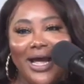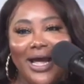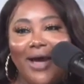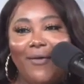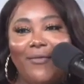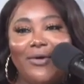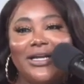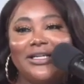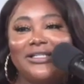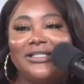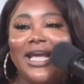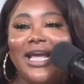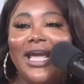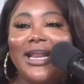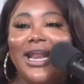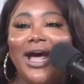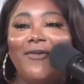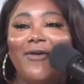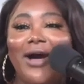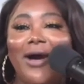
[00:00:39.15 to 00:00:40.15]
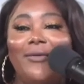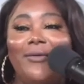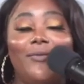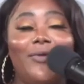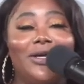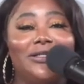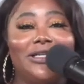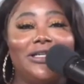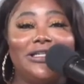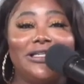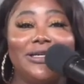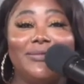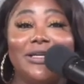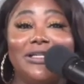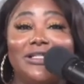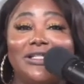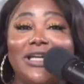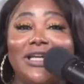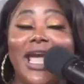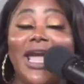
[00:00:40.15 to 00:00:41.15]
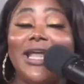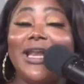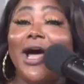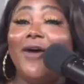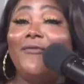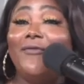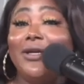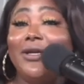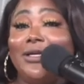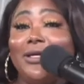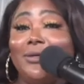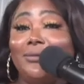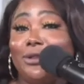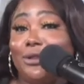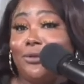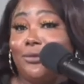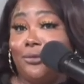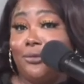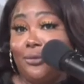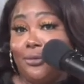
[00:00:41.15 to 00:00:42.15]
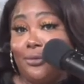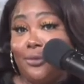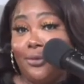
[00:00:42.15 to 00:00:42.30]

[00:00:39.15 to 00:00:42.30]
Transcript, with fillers: I would have jacked out. I would have went to the gym and jacked out with him too.